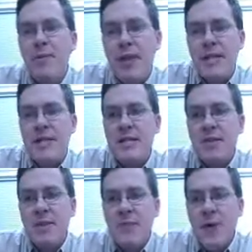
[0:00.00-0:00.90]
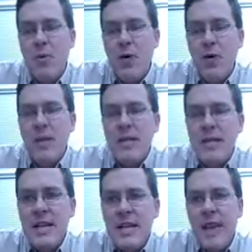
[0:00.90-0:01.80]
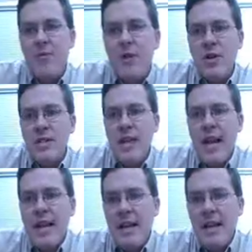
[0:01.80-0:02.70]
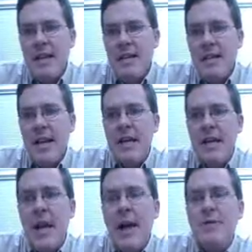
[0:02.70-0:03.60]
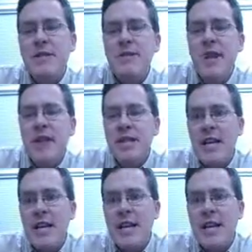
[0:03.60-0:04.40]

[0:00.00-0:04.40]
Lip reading: depressant, so to speak. Well, cetane works in the opposite fashion.